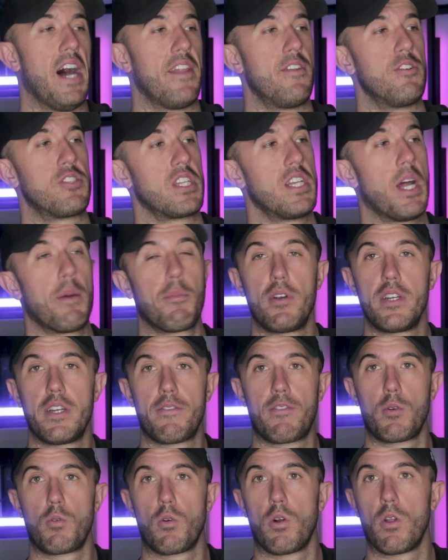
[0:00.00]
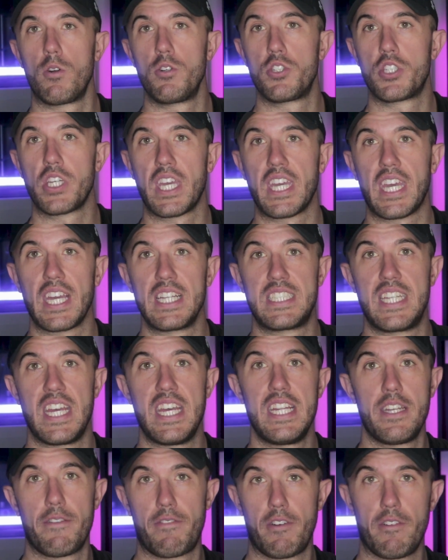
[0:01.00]
There's a number of different rollers. You can get
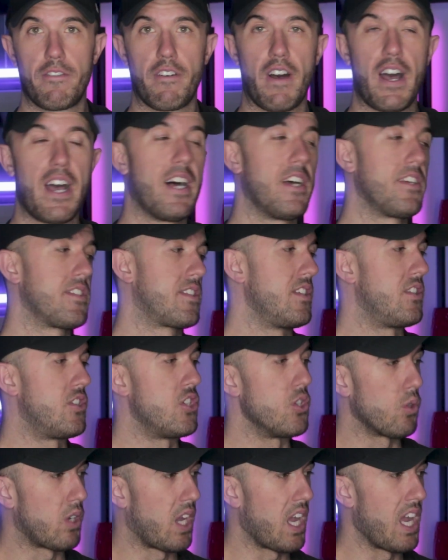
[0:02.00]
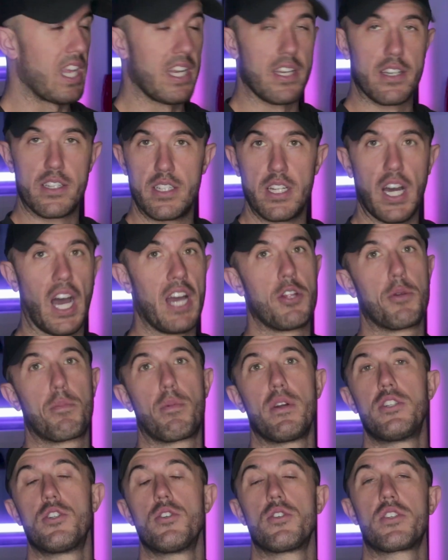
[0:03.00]
10 different files that you can either
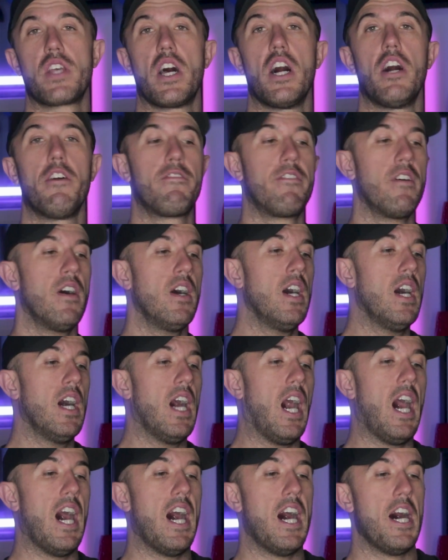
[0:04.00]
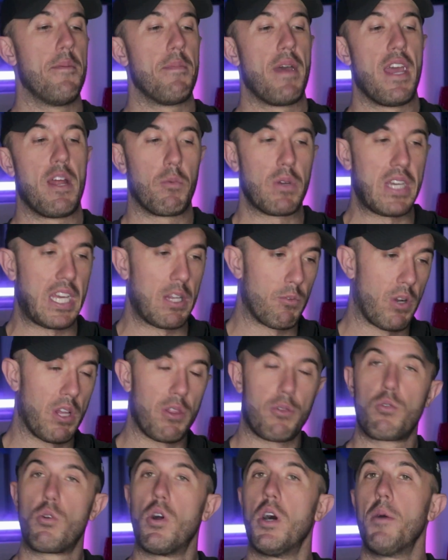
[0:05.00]
print yourself and we can
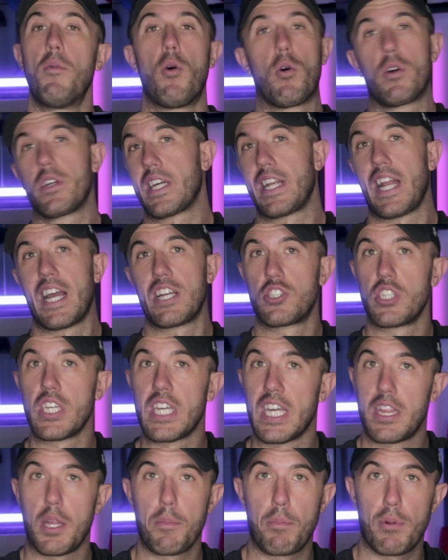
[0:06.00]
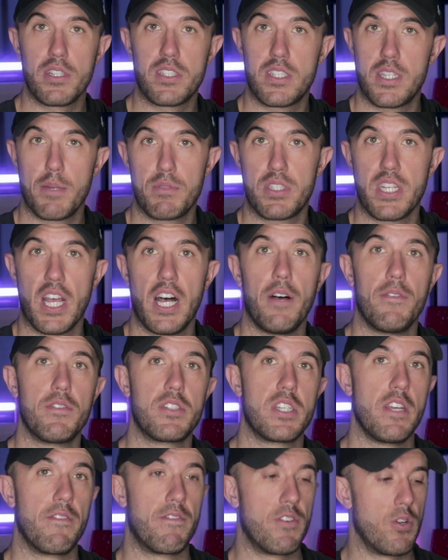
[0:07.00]
run through them, or you can actually get the prints
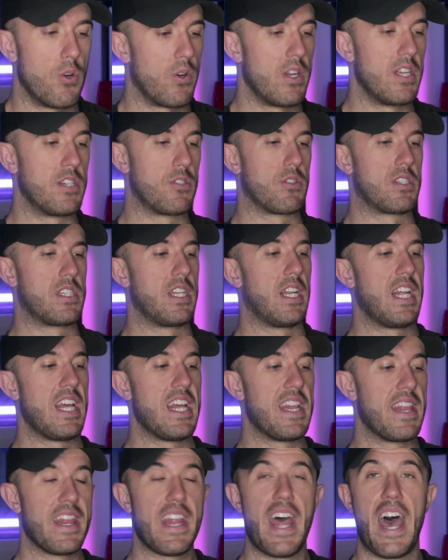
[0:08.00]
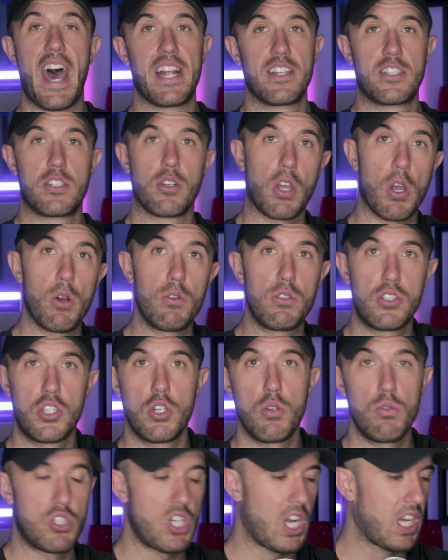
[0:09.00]
themselves if you're interested in that. So go
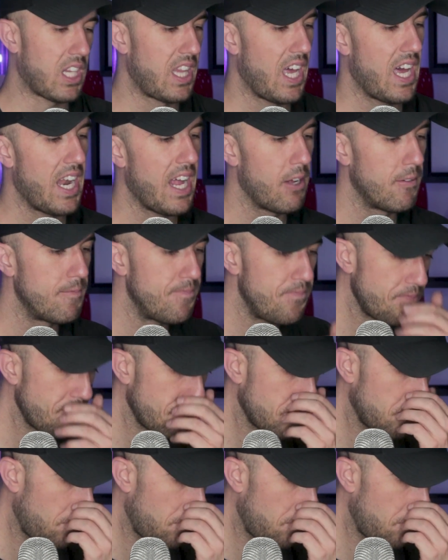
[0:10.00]
do check that out.